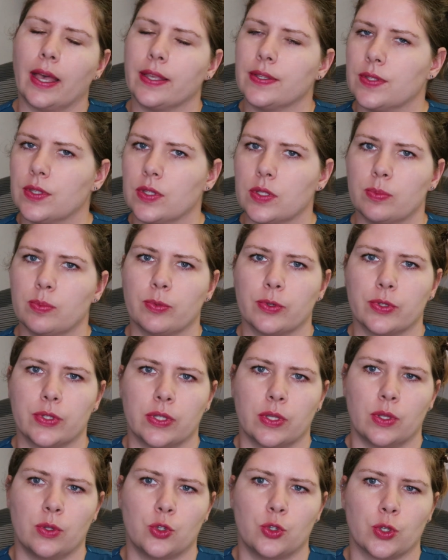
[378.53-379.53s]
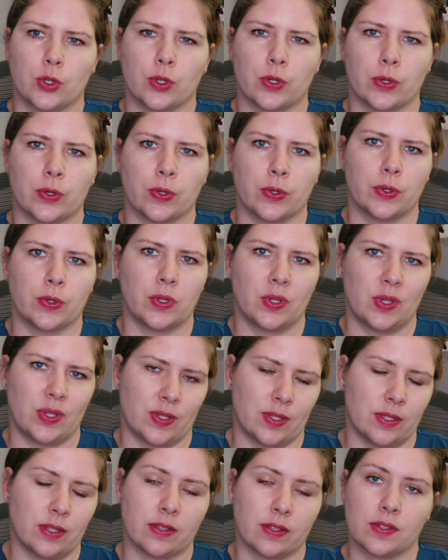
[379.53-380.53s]
As this procedure
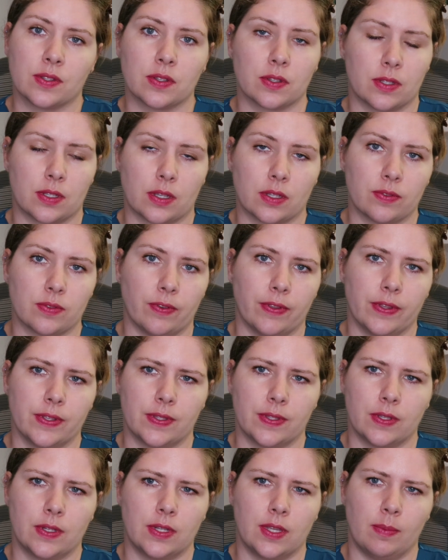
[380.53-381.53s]
isn't as successful as the